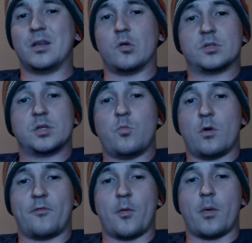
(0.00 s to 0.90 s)

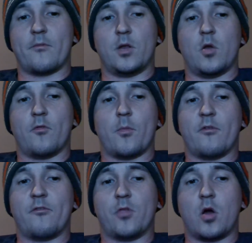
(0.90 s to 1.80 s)
somewhat from
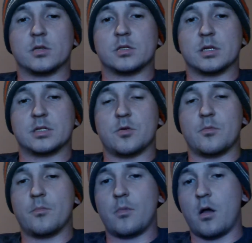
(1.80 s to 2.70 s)
a flawed system,